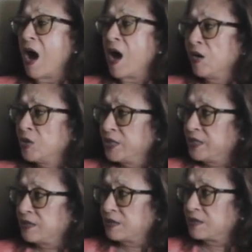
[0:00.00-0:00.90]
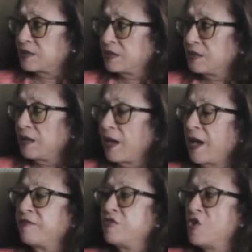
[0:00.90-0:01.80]
Our leaders
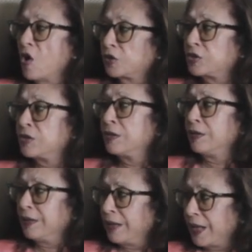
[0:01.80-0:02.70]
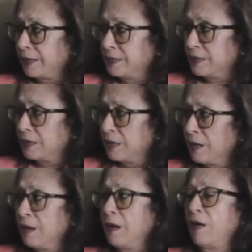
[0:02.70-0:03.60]
have not led.
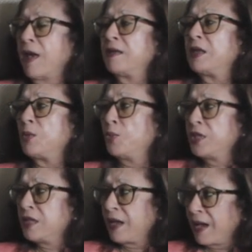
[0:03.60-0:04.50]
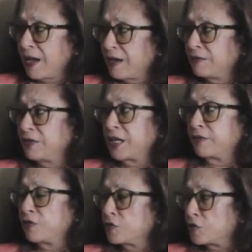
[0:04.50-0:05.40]
And when they have,
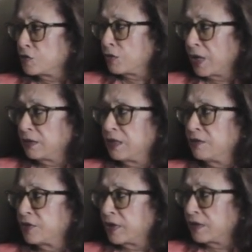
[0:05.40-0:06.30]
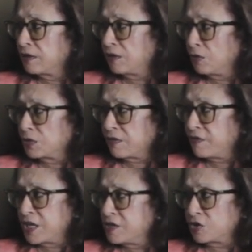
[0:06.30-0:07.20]
like for instance, you had Indira Gandhi, who was a
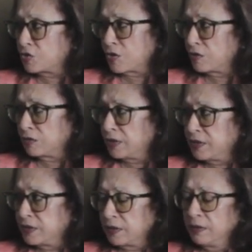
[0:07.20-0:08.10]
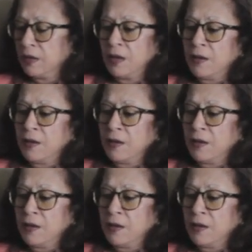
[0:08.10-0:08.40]
very strong leader.